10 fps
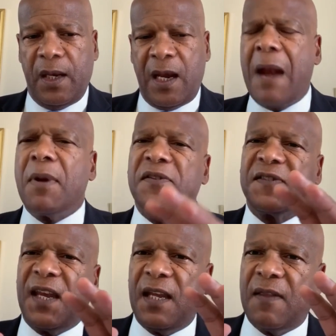And I'm not
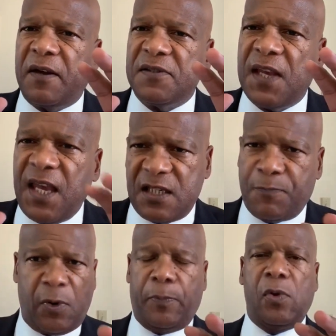saying that it's his
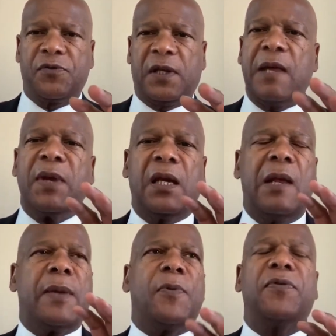proposal. Let
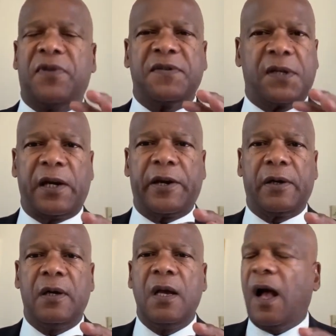me put this
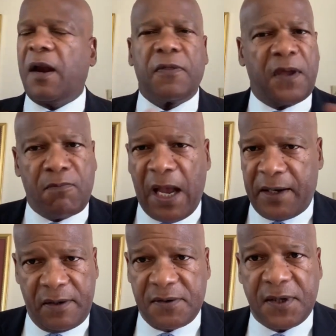clear. I don't think
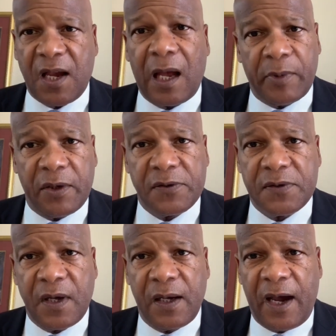Biden is a communist.
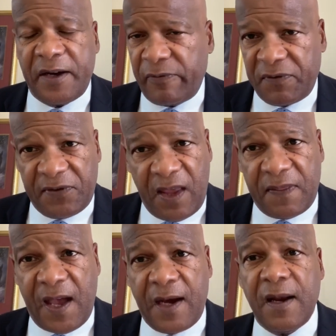I never
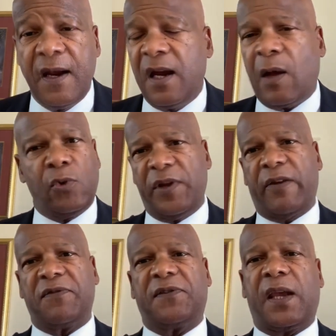said that, and I will
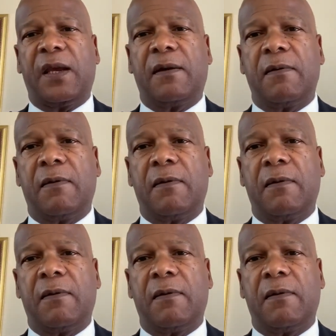never say it.